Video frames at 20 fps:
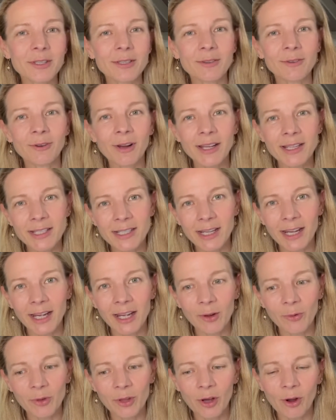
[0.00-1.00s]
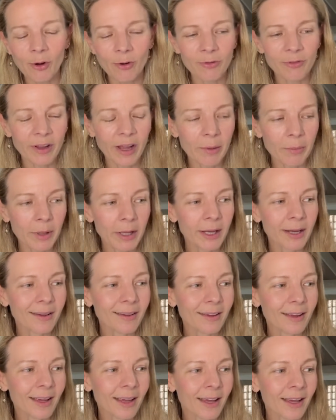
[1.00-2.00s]
great skiing with the whole family,
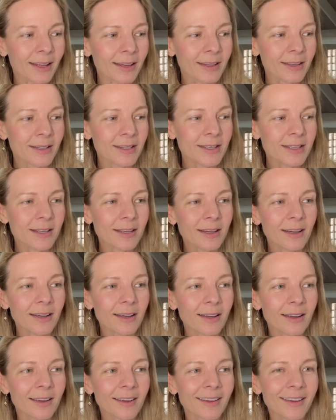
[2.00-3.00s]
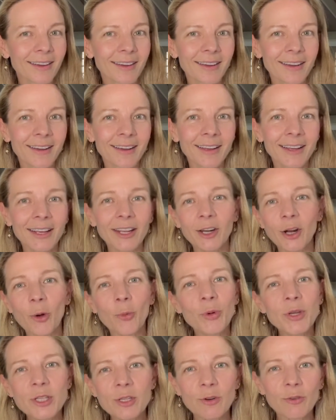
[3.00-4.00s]
and you know,
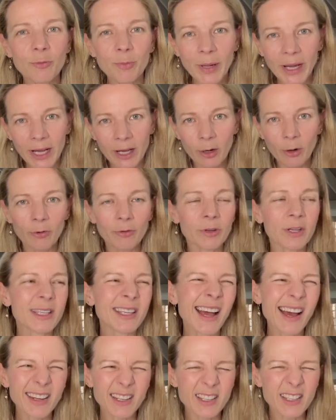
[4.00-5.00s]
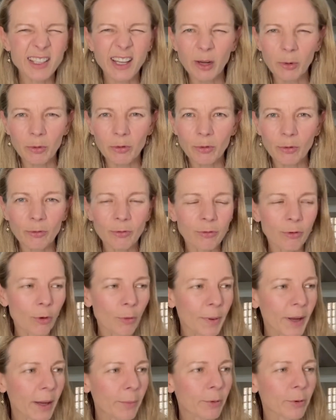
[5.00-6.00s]
we sort of paired off, and it's hard to ski with all 4
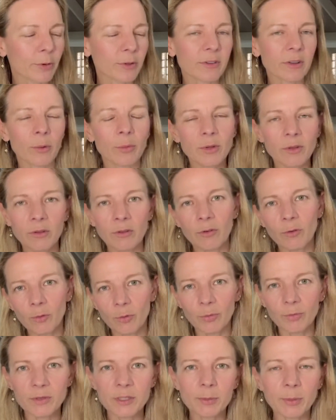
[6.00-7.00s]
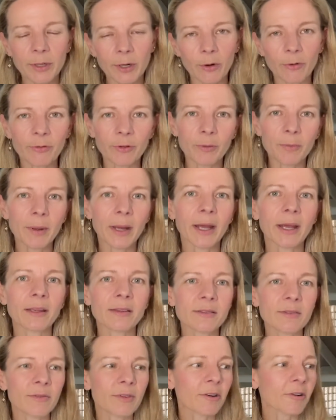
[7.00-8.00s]
people, so we sort of split off in pairs
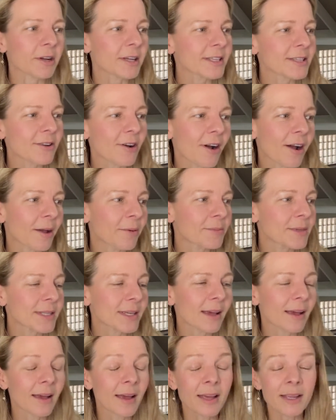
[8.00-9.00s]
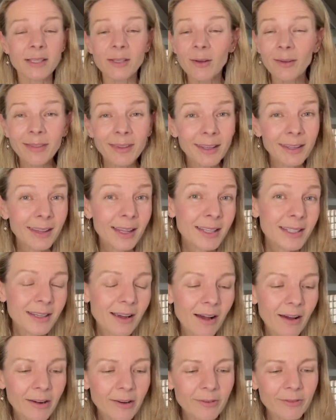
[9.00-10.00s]
at various times. So I think that's
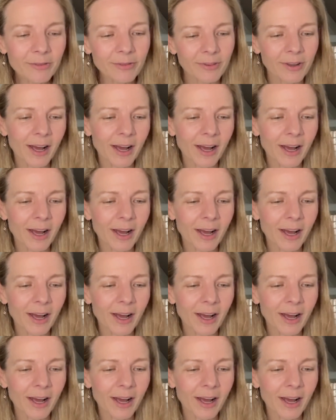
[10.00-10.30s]
kind of